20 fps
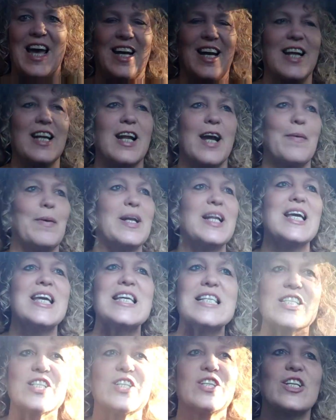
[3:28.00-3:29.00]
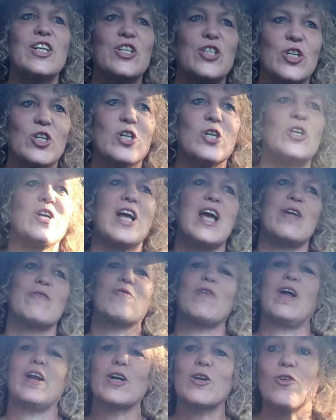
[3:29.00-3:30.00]
at it and I went, he's going to turn
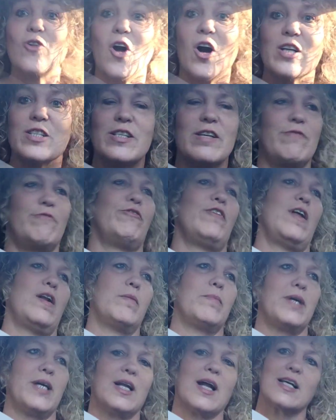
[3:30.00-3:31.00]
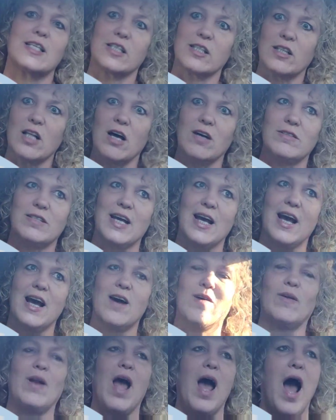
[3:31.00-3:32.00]
and run across in front of me. And I slowed
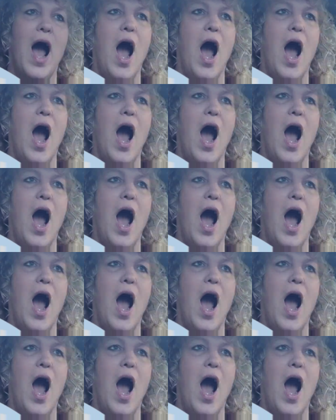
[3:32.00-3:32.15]
down.